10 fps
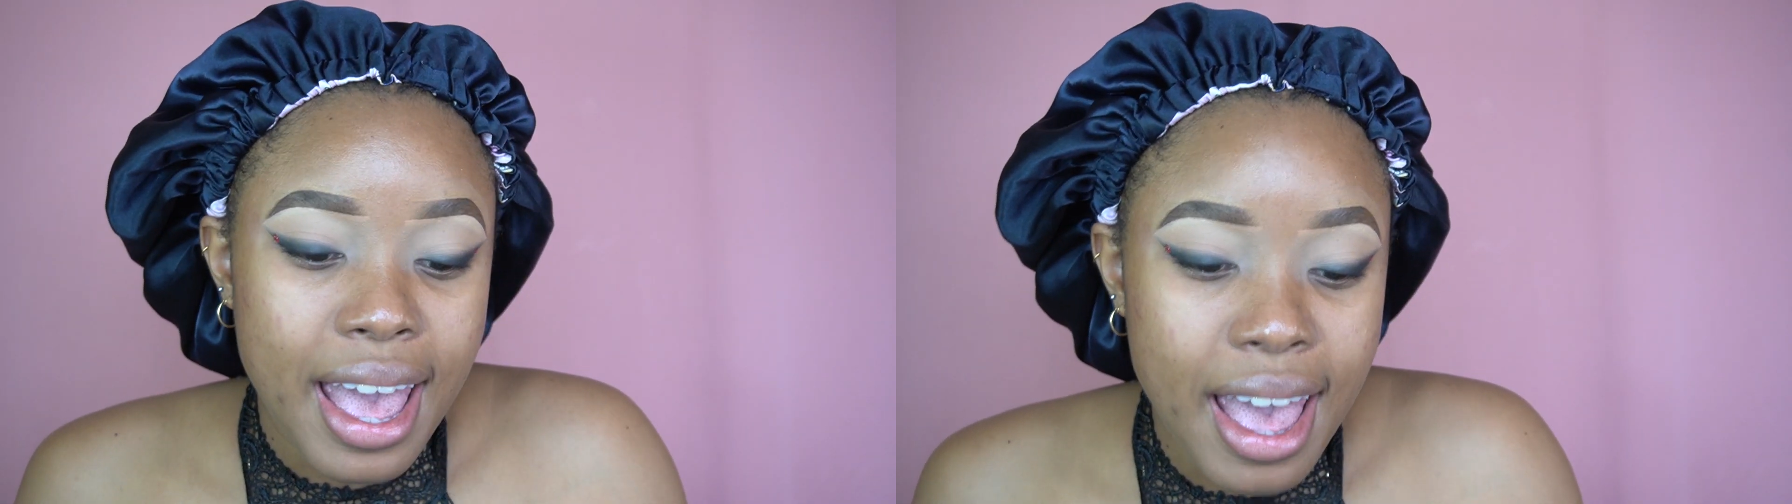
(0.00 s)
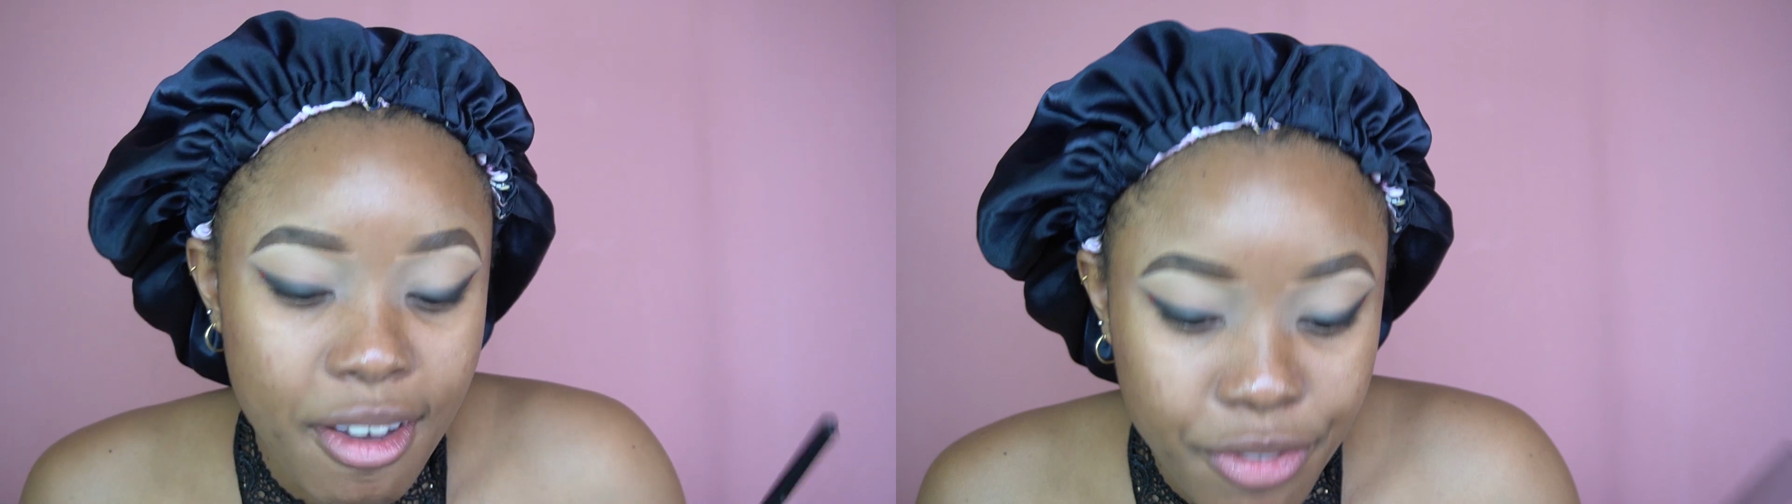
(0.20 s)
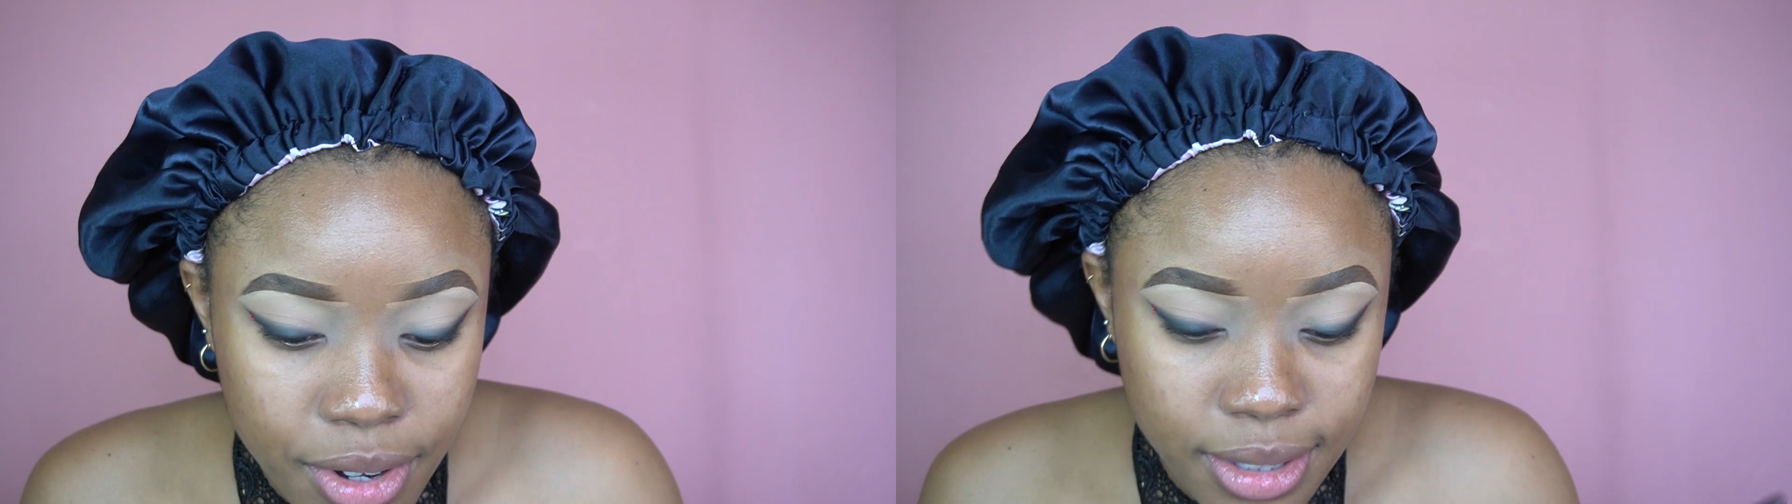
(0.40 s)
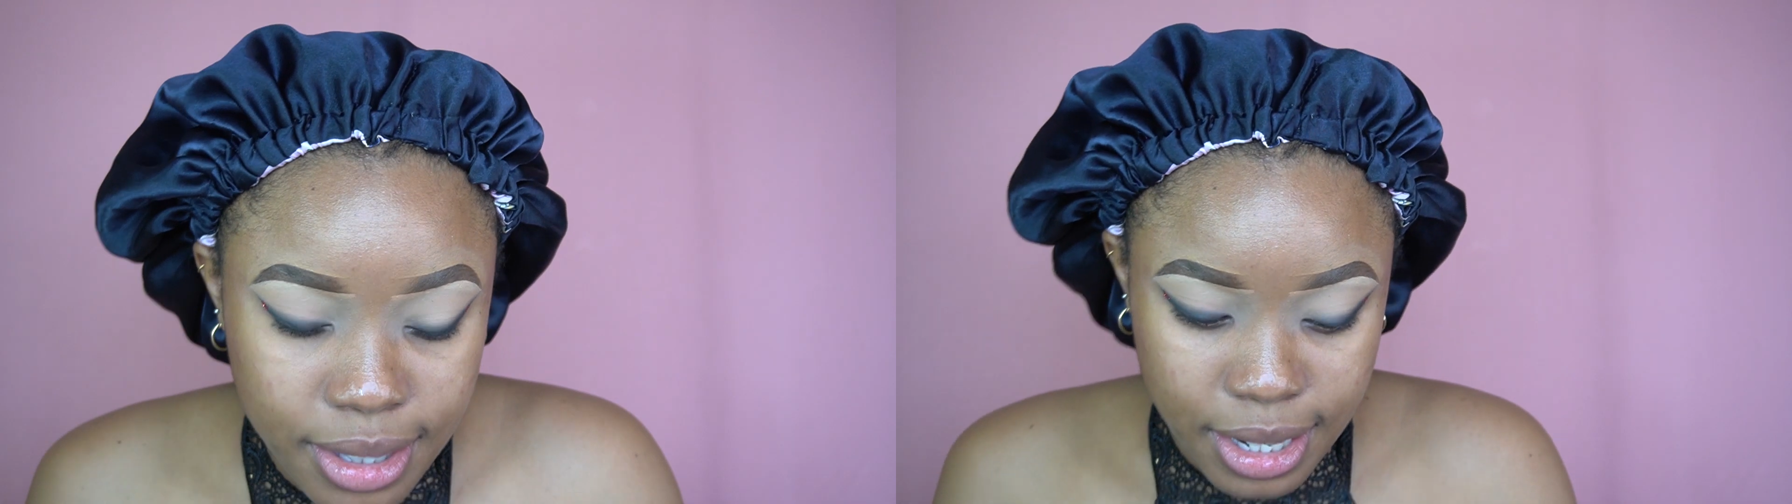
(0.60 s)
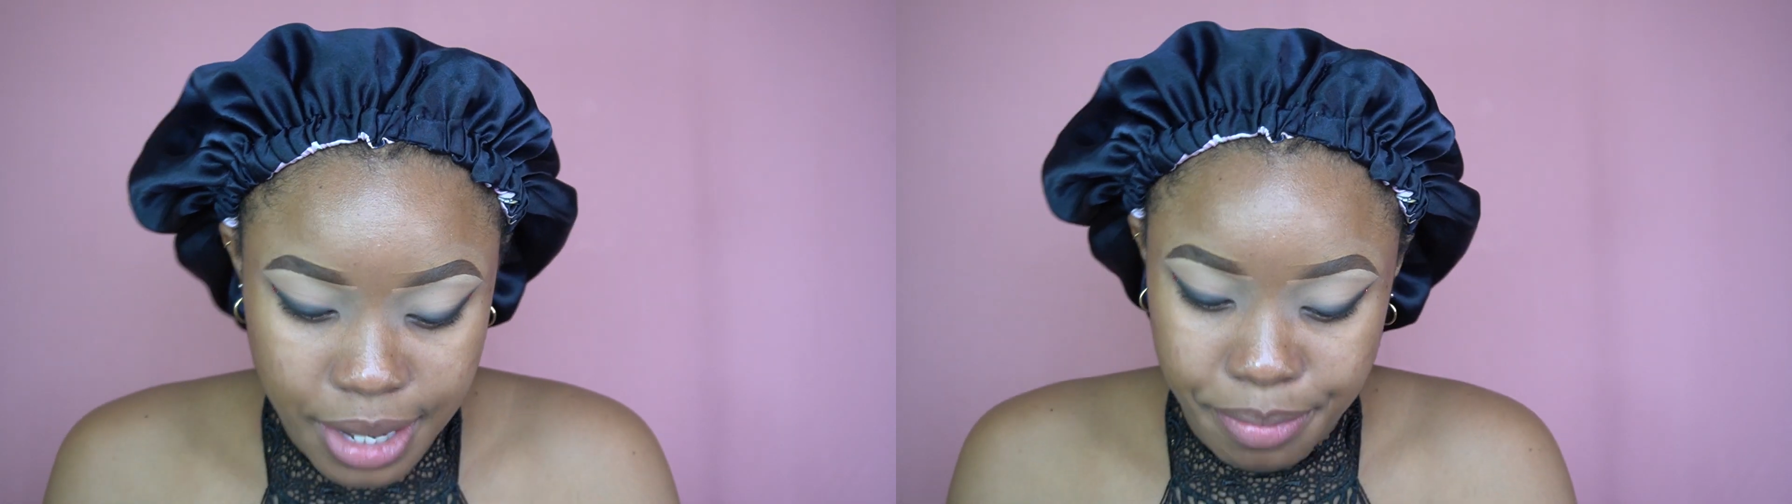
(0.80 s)

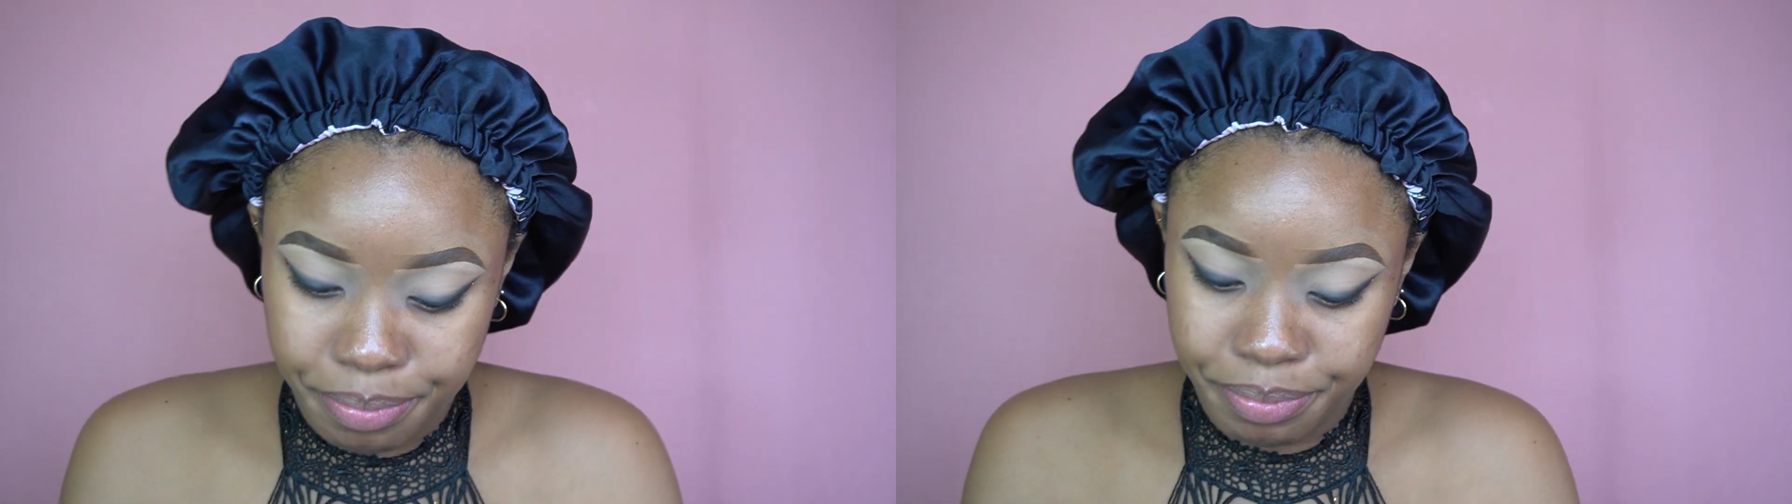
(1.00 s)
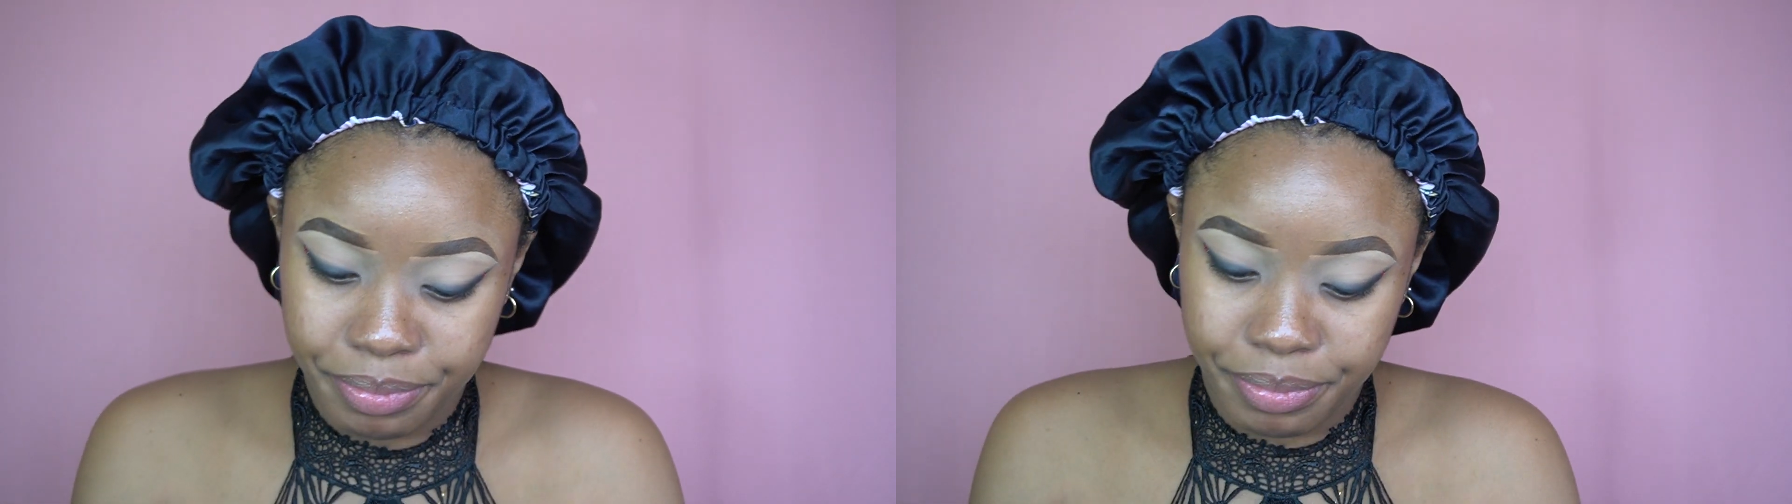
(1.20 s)
heaven's name